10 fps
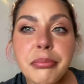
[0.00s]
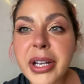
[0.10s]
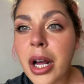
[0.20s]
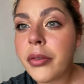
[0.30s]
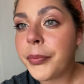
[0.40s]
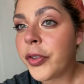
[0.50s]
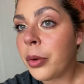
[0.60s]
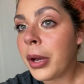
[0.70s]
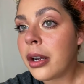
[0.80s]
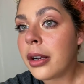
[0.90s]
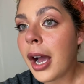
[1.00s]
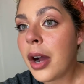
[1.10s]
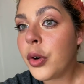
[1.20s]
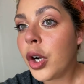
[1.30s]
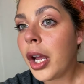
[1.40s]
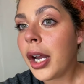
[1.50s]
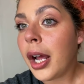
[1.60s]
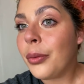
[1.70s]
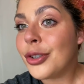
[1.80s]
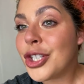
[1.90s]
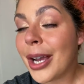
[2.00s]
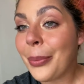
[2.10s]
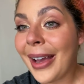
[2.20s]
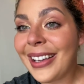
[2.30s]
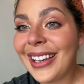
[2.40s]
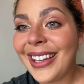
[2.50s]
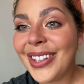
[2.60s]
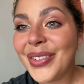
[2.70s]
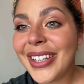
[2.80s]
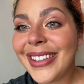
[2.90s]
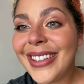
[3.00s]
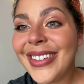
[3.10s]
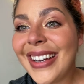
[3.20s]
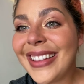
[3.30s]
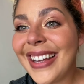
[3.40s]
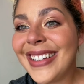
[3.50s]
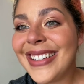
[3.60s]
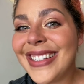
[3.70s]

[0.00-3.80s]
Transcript: Been on for about an hour, and I will check back in with you at the end of the